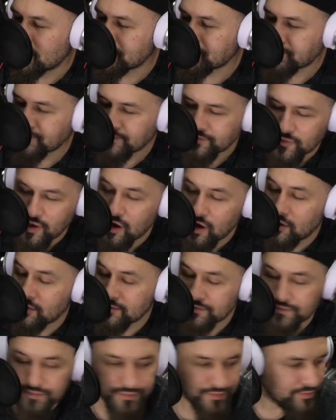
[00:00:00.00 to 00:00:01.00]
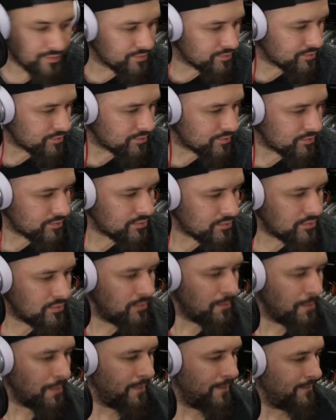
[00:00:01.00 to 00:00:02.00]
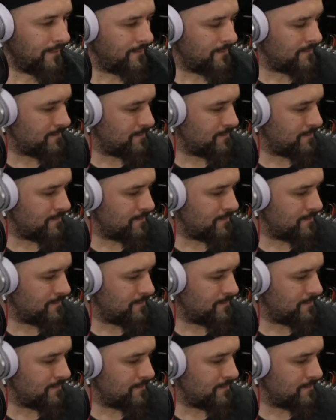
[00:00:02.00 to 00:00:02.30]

and, honestly, just like what you said, if this was like